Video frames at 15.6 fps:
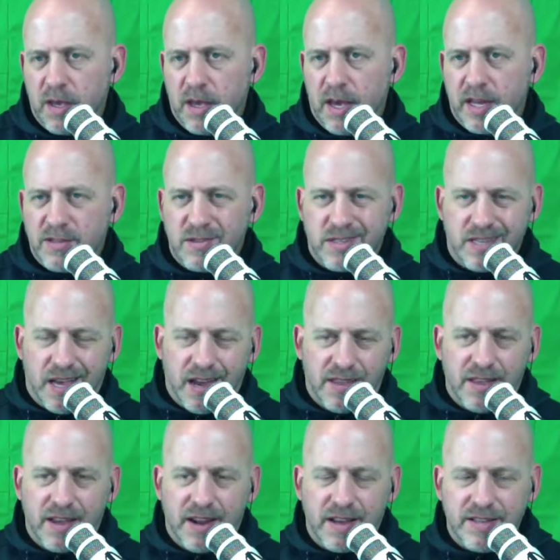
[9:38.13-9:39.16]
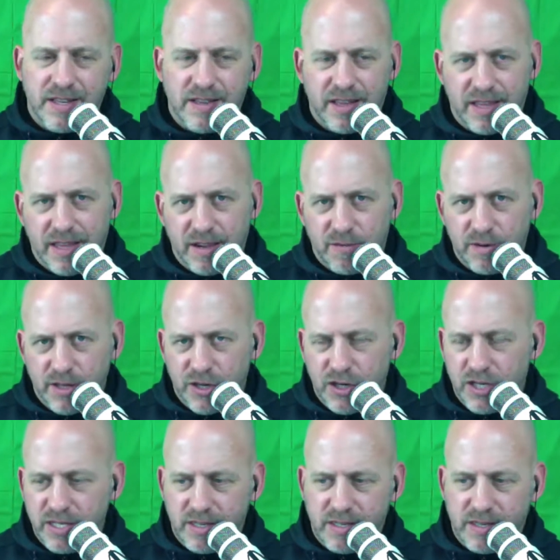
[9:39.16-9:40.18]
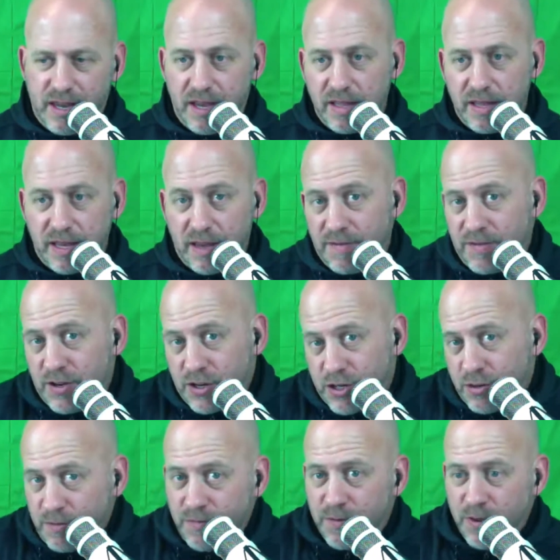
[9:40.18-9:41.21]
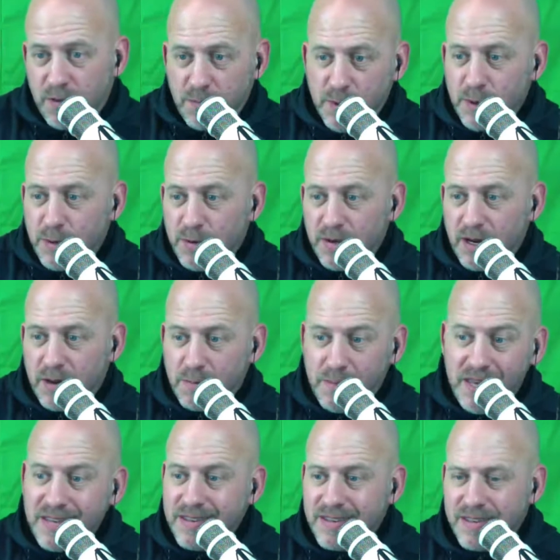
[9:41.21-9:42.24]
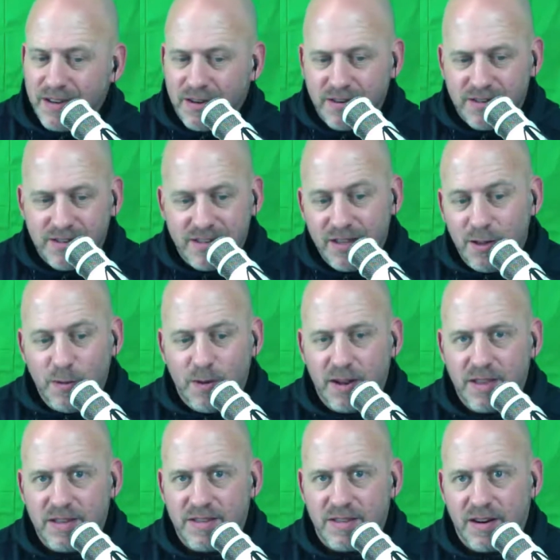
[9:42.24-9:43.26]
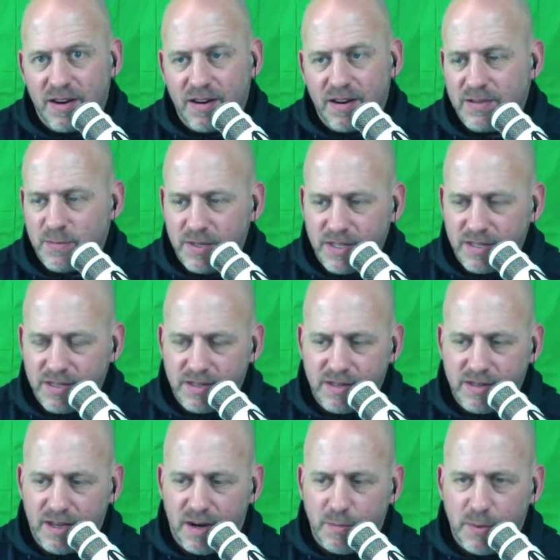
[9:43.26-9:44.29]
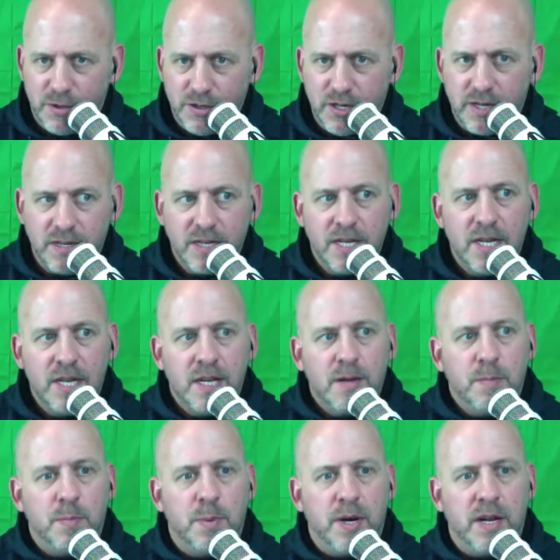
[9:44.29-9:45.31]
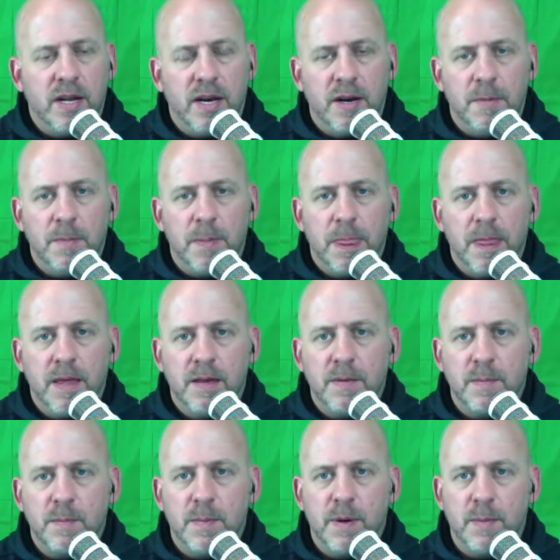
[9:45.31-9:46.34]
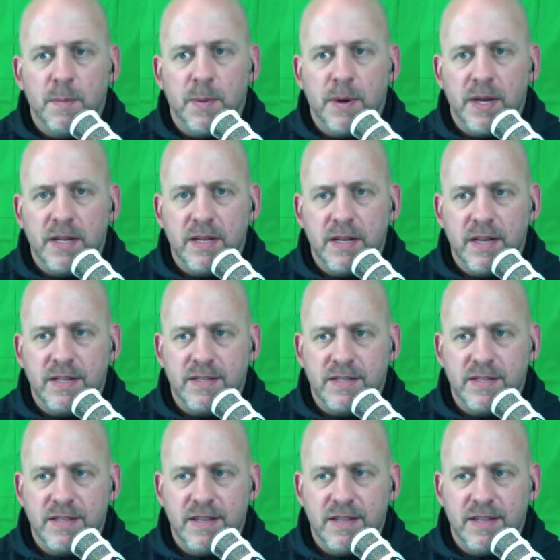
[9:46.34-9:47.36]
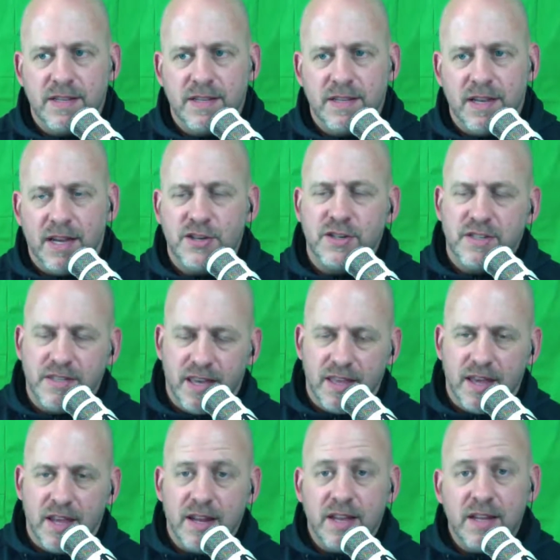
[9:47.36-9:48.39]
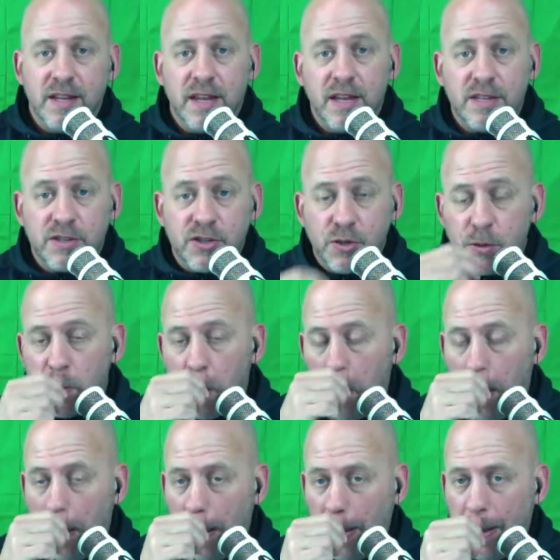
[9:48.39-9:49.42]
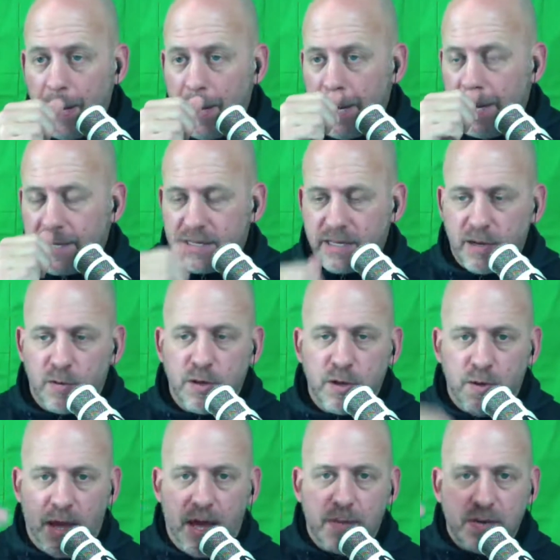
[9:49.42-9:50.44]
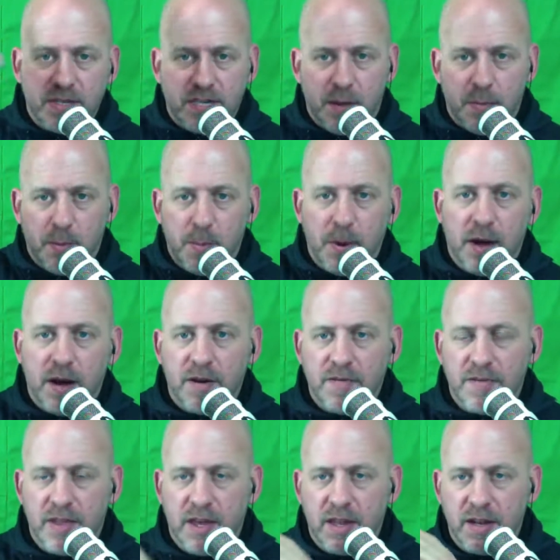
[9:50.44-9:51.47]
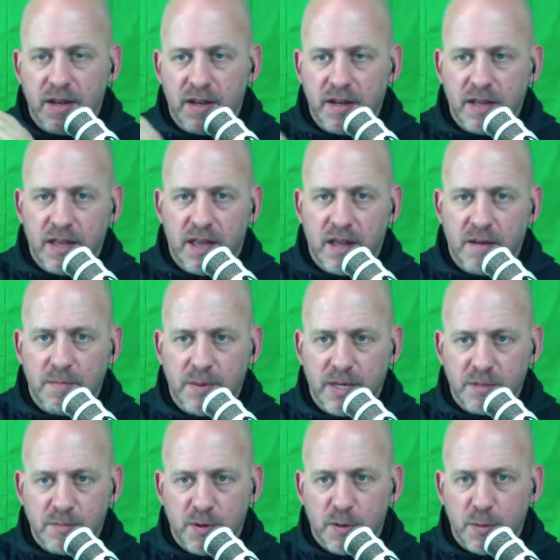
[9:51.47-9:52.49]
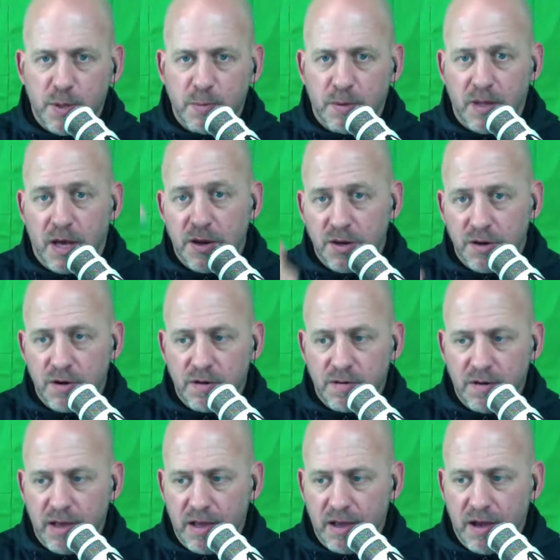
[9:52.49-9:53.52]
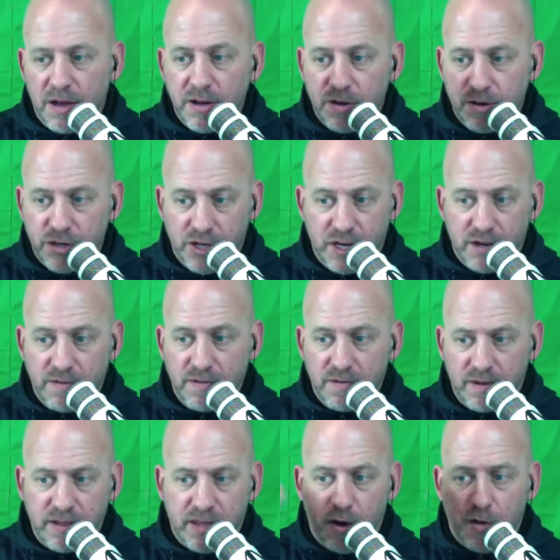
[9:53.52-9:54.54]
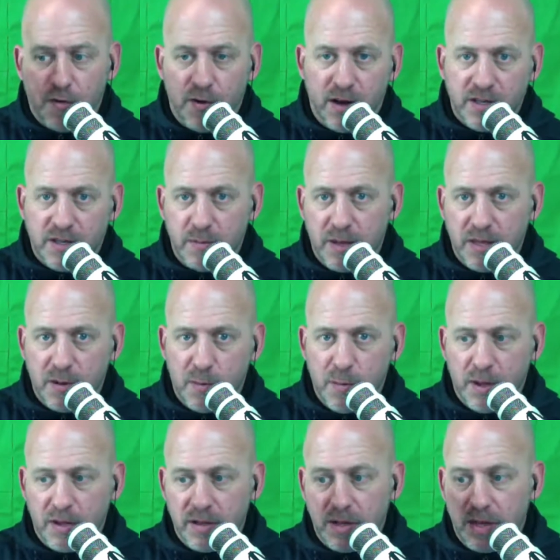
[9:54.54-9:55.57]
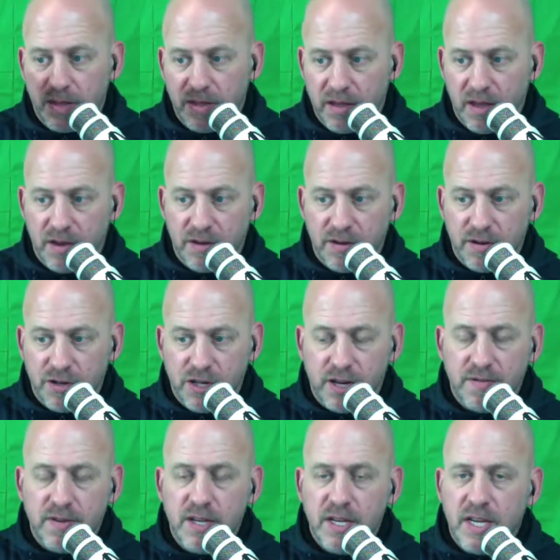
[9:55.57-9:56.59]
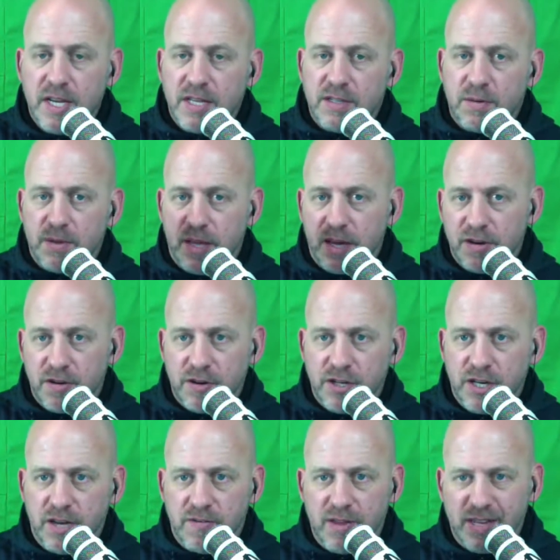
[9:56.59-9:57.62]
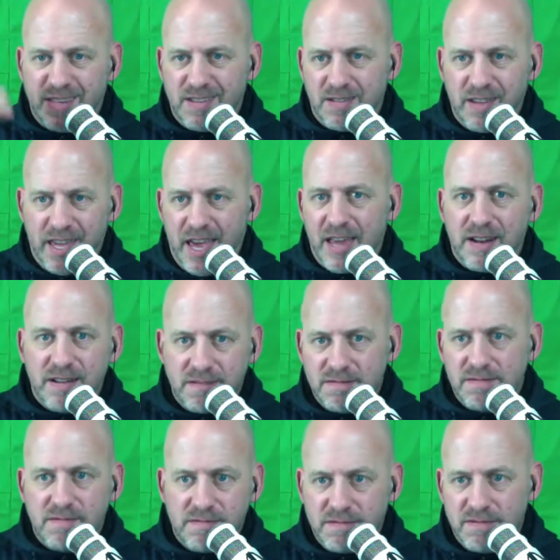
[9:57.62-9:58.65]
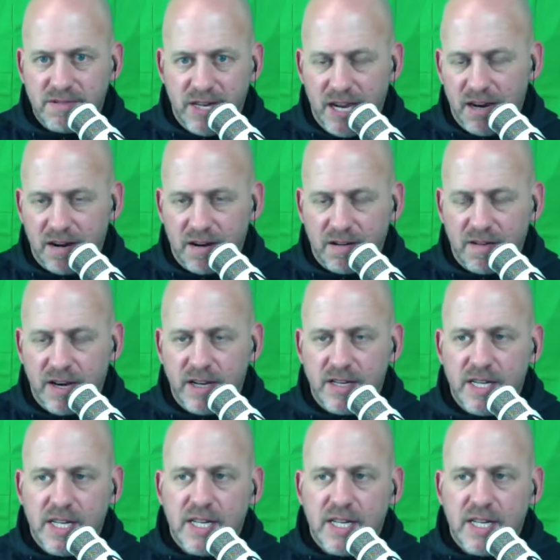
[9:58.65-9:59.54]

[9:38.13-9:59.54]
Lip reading: And so it's kind of that idea, like that really cheesy saying, like, if you shoot for the moon and miss, you're still one of the stars, which is kind of bullshit. But I shouldn't say that. It's true, though. It's like when you aim a step above, then because most people underachieve, right? They overestimate their ability and then they underachieve. So when they underachieve, they still get here, right?